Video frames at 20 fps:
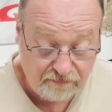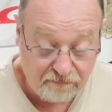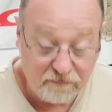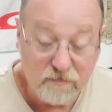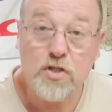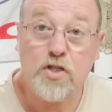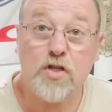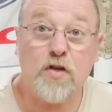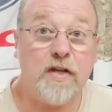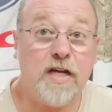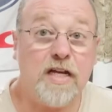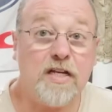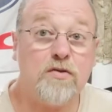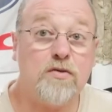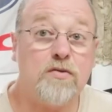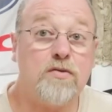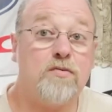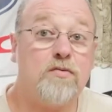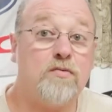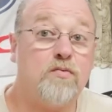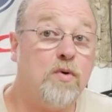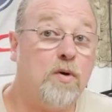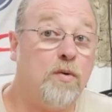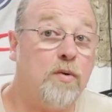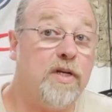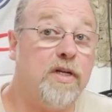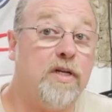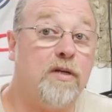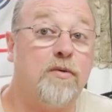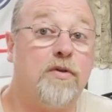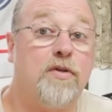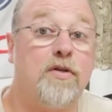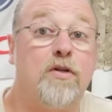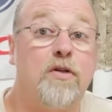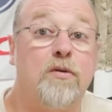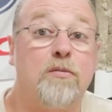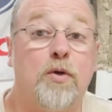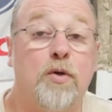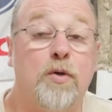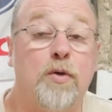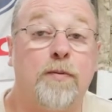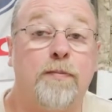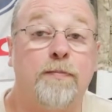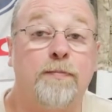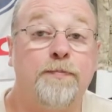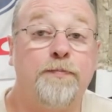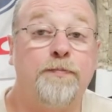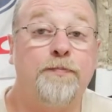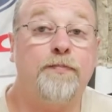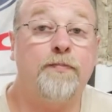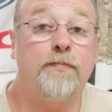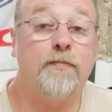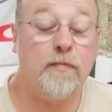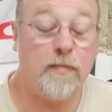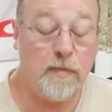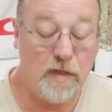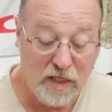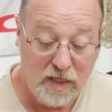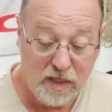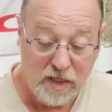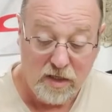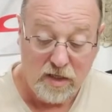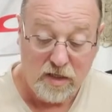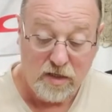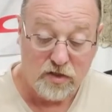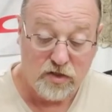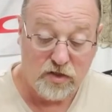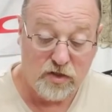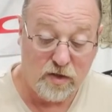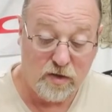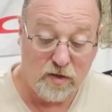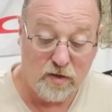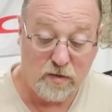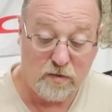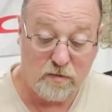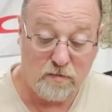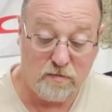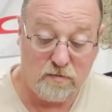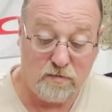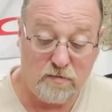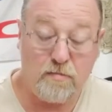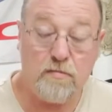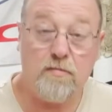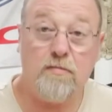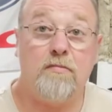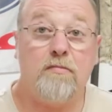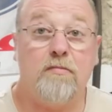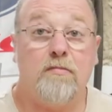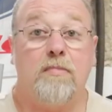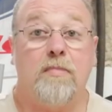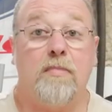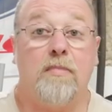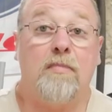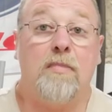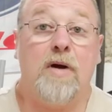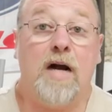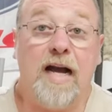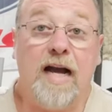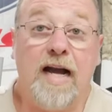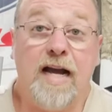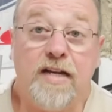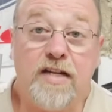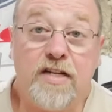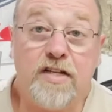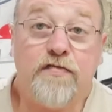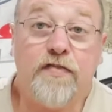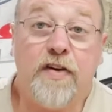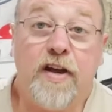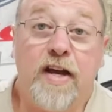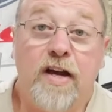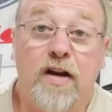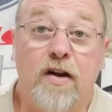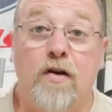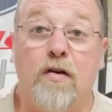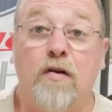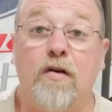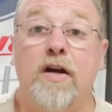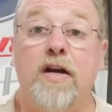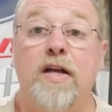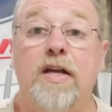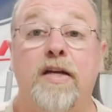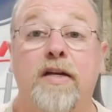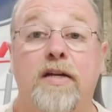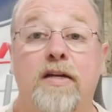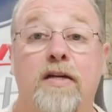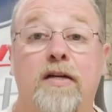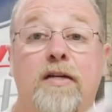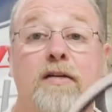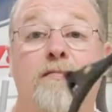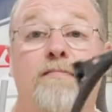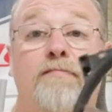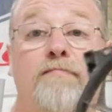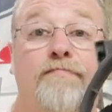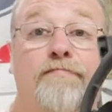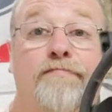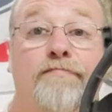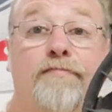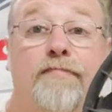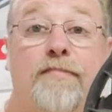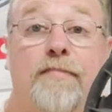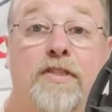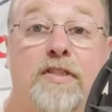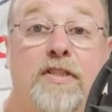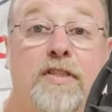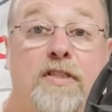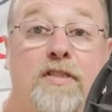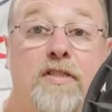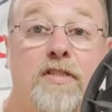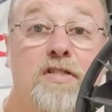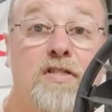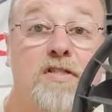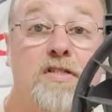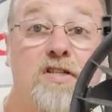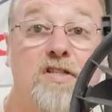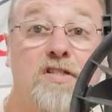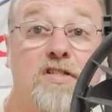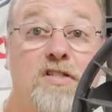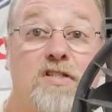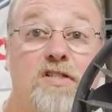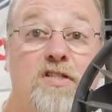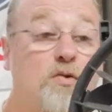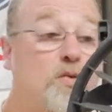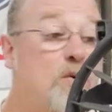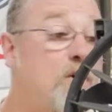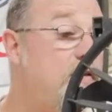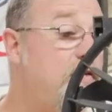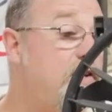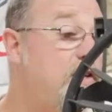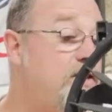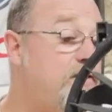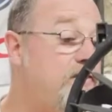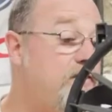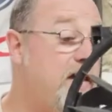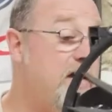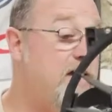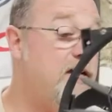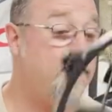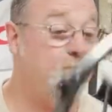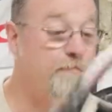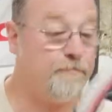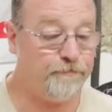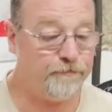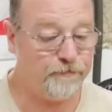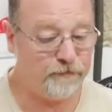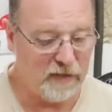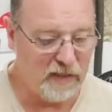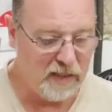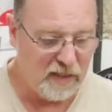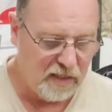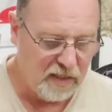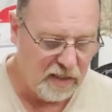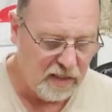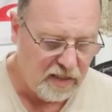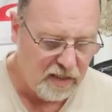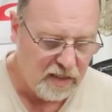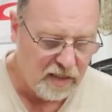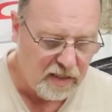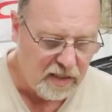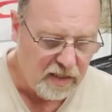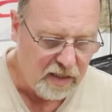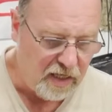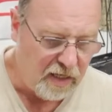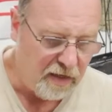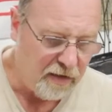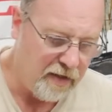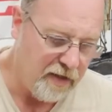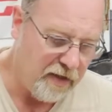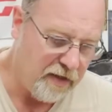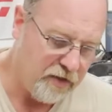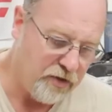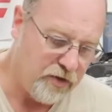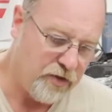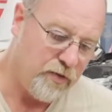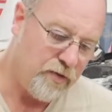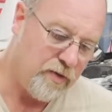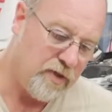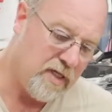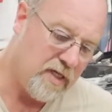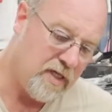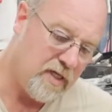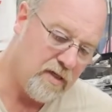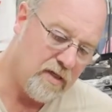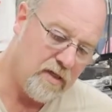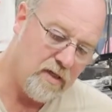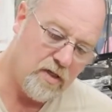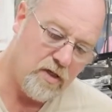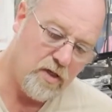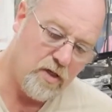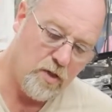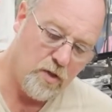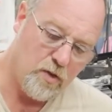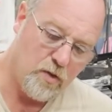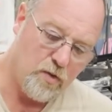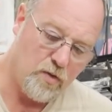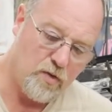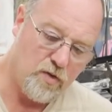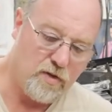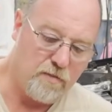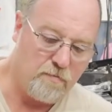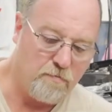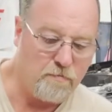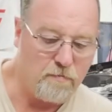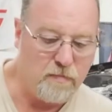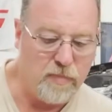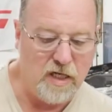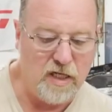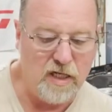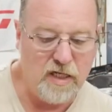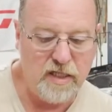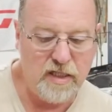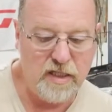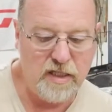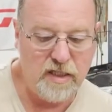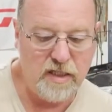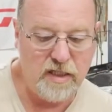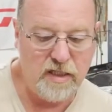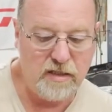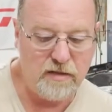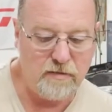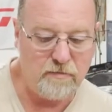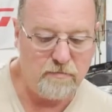So that's what we did with the new motor. So I had this fan already in there. It's a 12-inch fan. I do not know the brand.